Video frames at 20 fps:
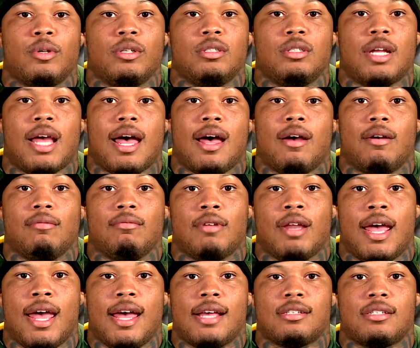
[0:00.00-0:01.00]
reached out
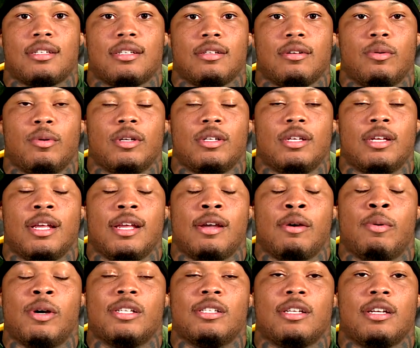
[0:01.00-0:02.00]
and asked,
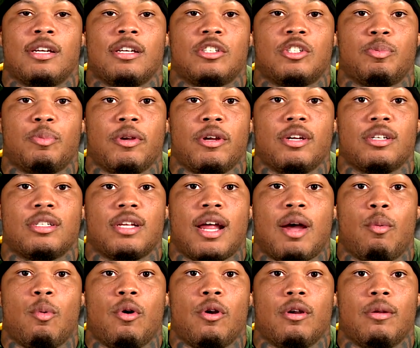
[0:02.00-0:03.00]
was it an experience
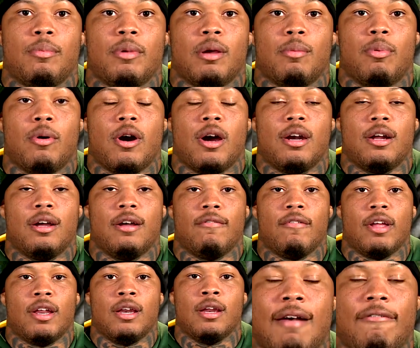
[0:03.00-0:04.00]
that I wanted to be a part
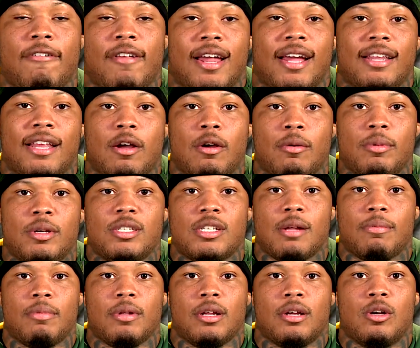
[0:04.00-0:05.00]
of? And I felt like that would be
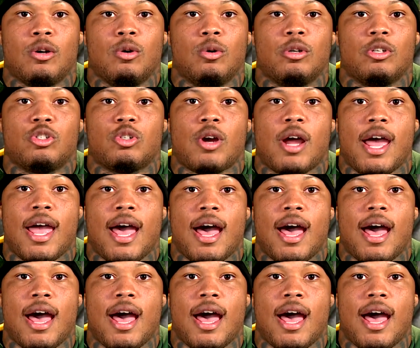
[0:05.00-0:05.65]
something cool to try